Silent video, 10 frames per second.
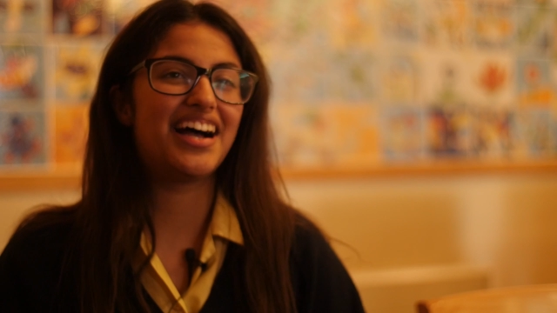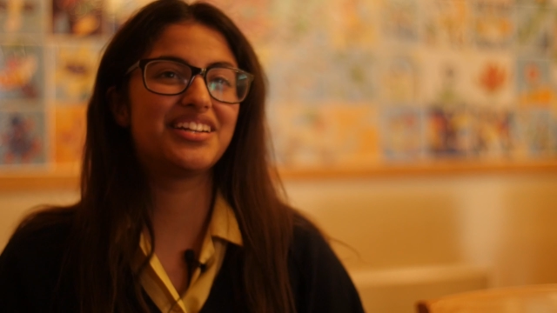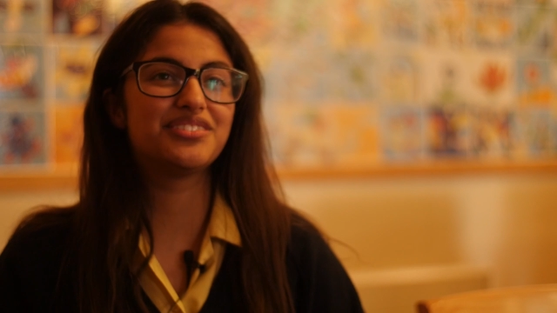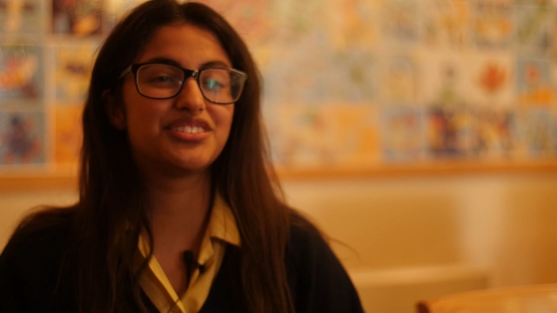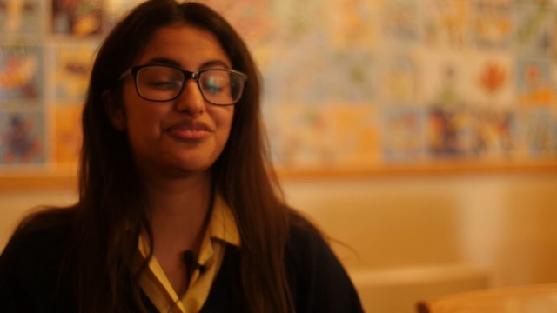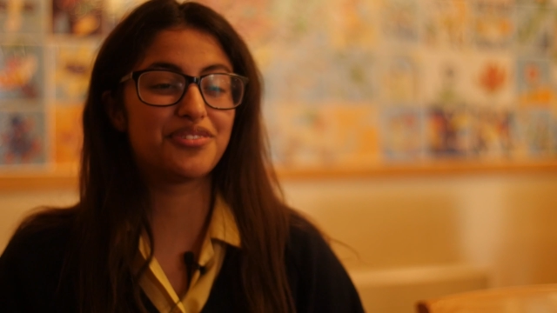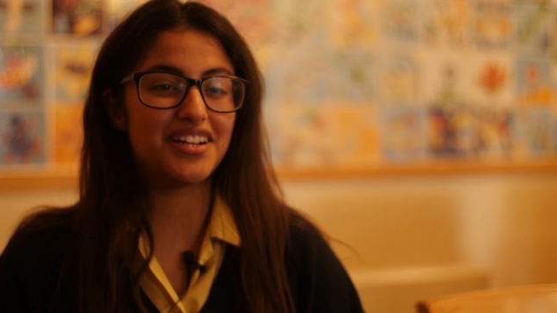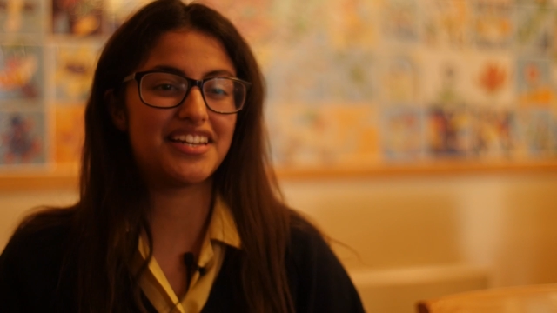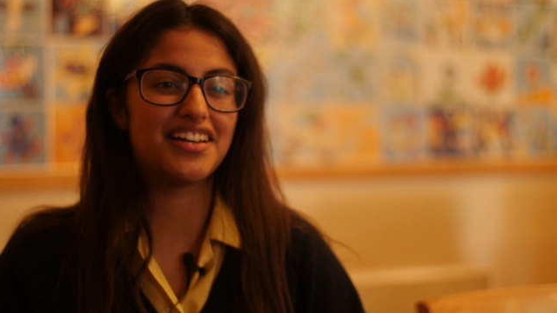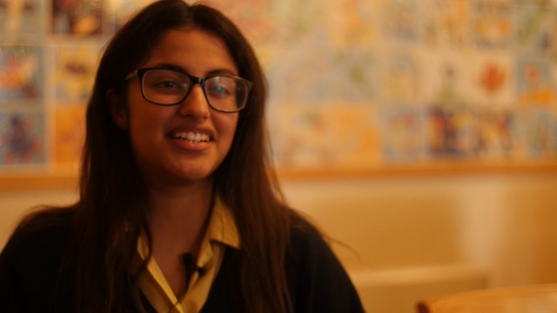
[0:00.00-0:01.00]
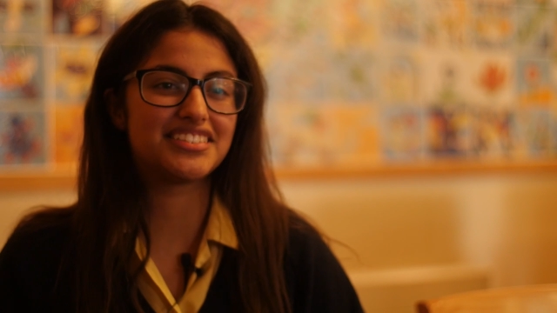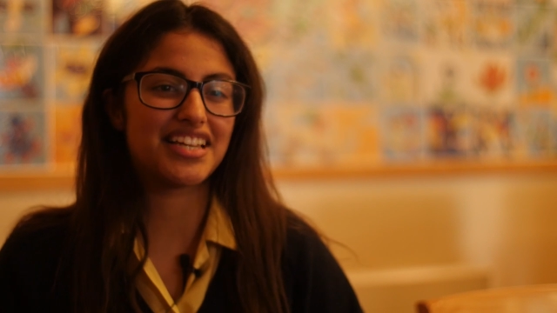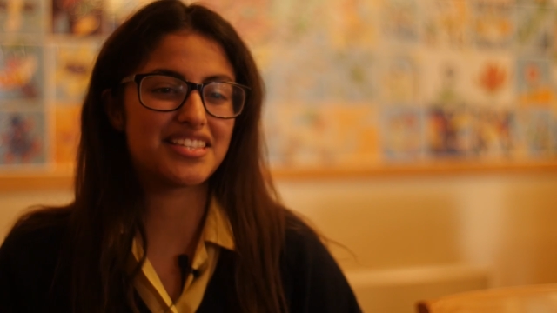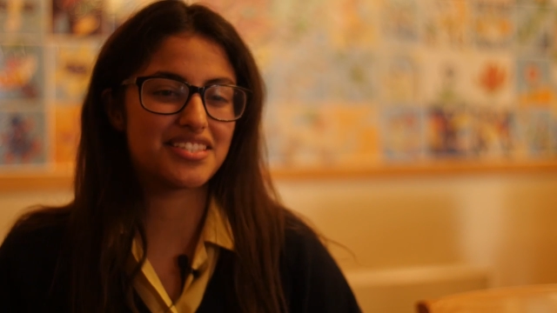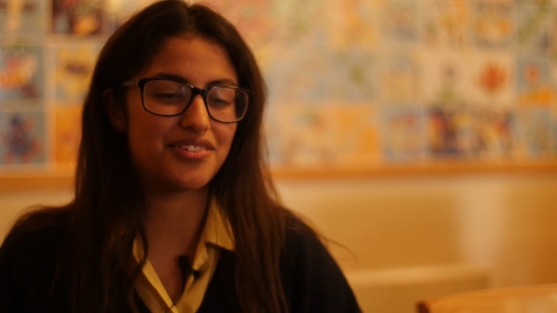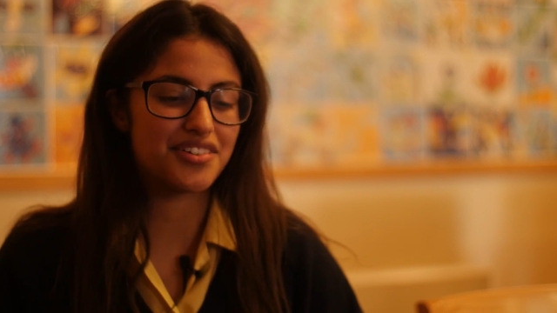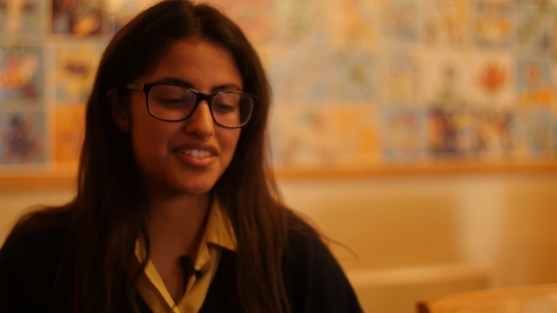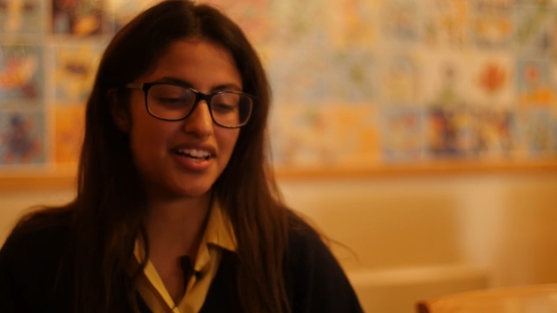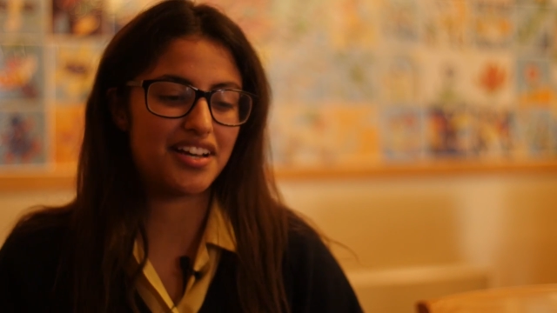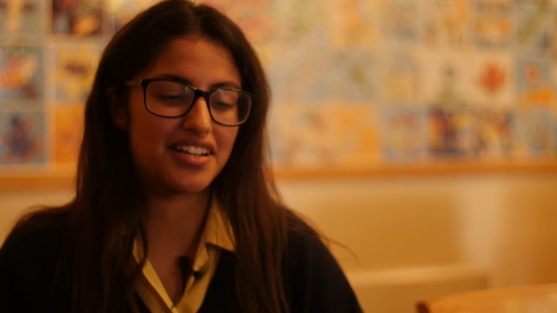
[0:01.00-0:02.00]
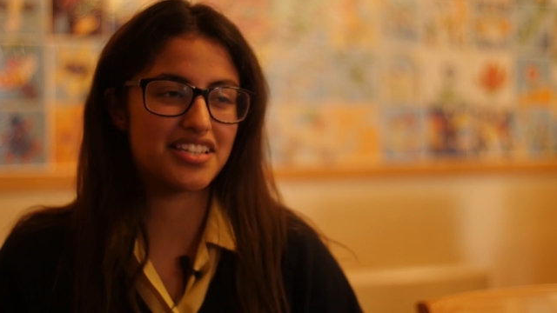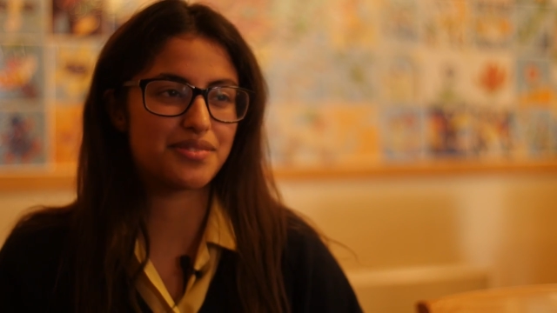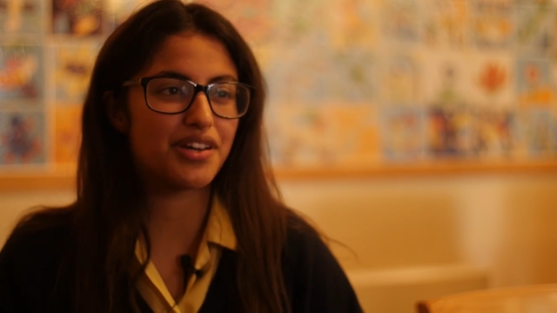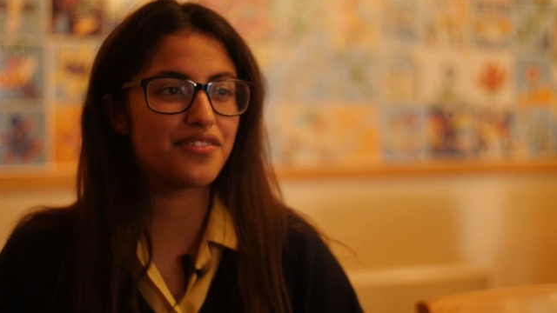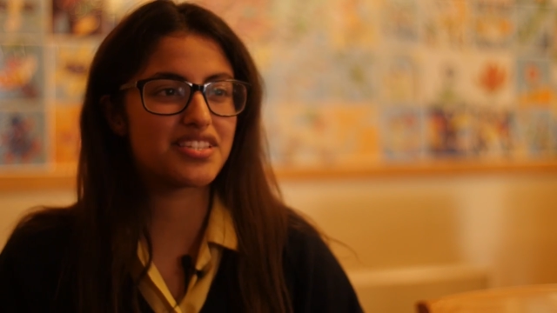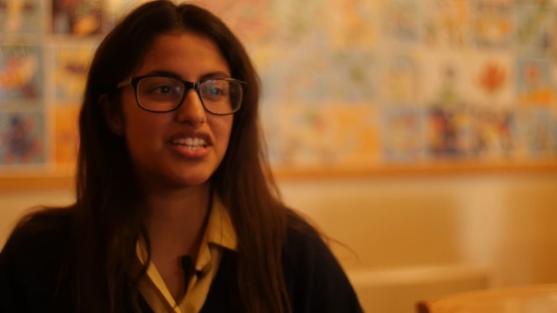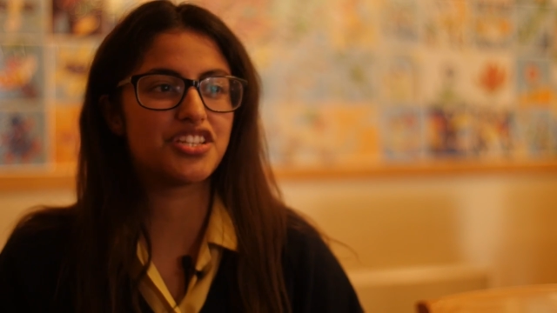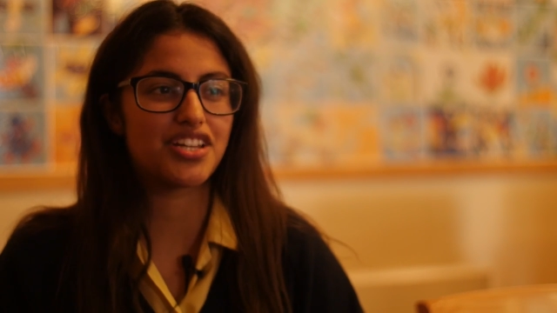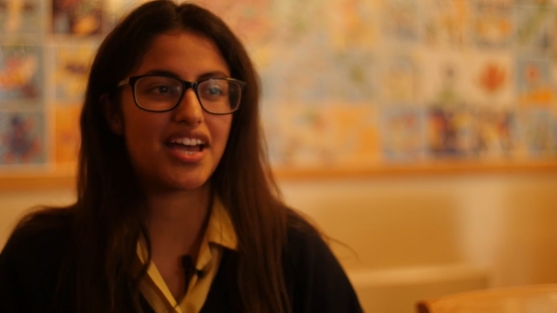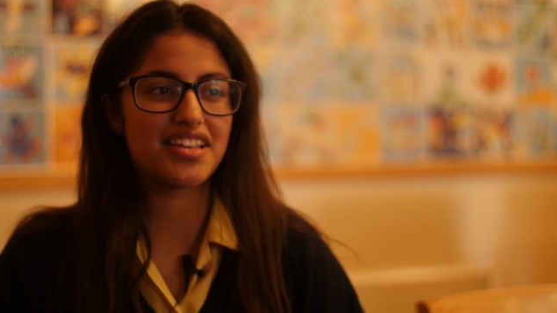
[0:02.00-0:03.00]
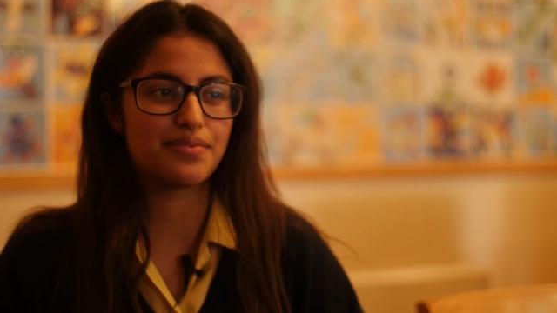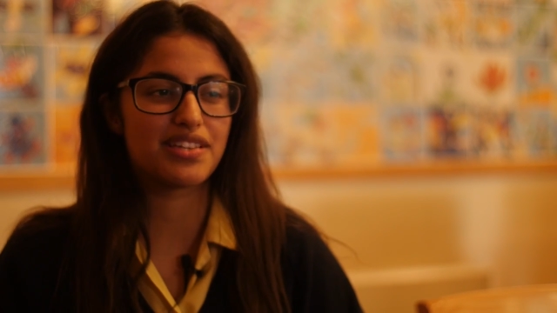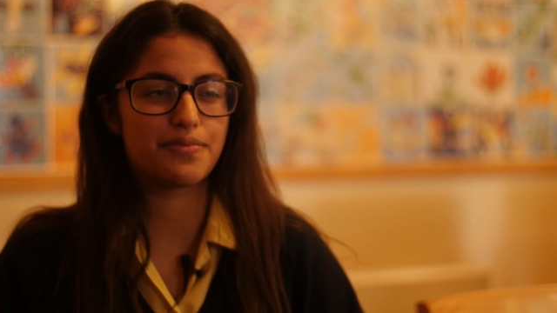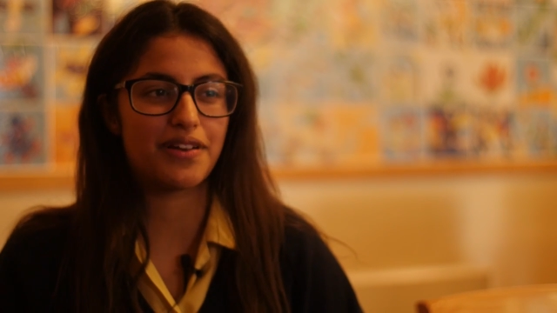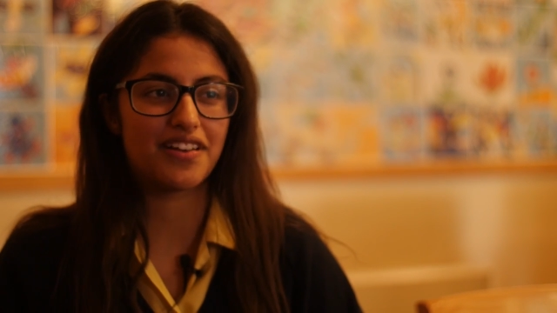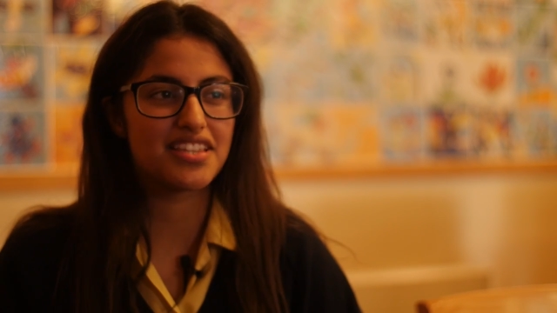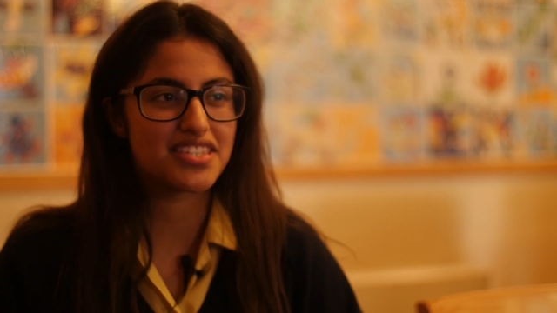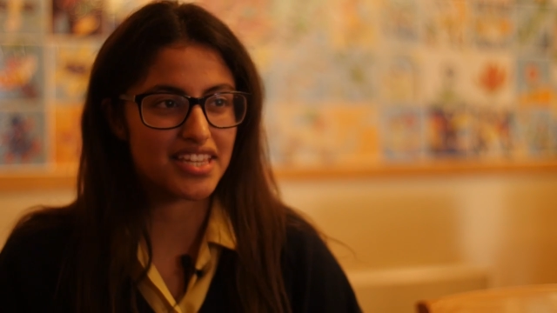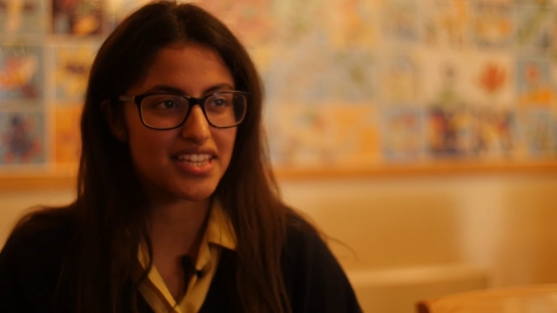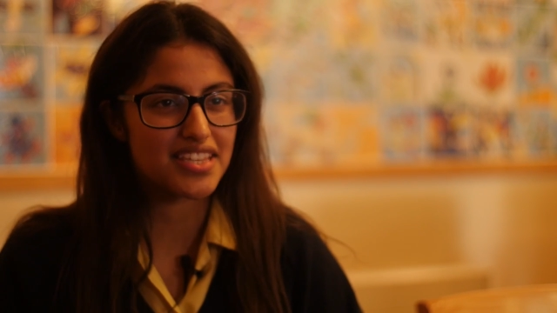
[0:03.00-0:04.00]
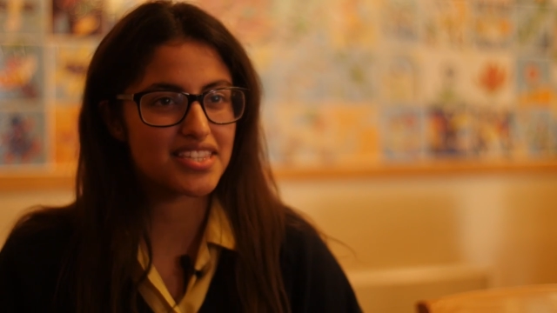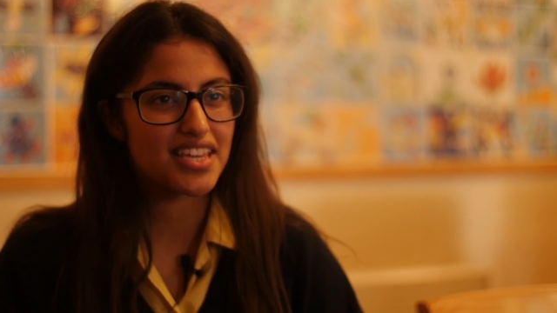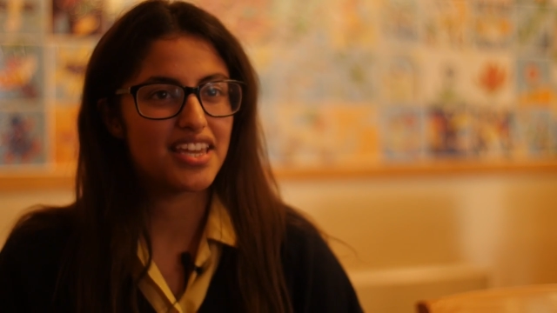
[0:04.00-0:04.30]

and it was really nice to get to talk to her because we obviously share some experiences,